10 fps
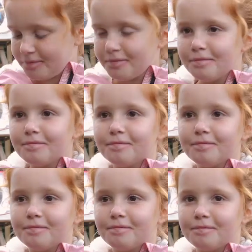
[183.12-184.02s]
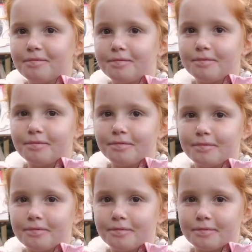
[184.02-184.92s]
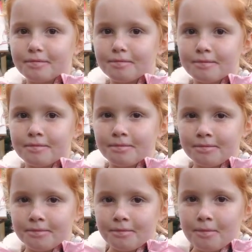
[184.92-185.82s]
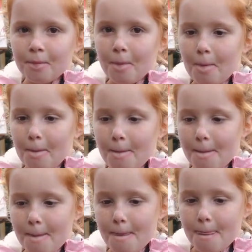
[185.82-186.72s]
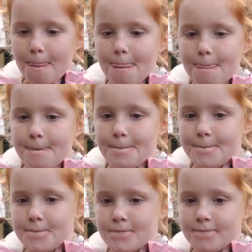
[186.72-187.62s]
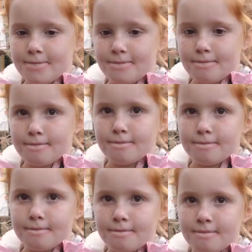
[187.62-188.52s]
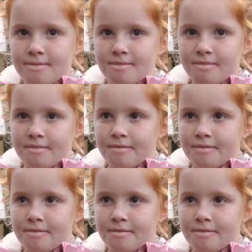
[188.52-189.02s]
[no speech]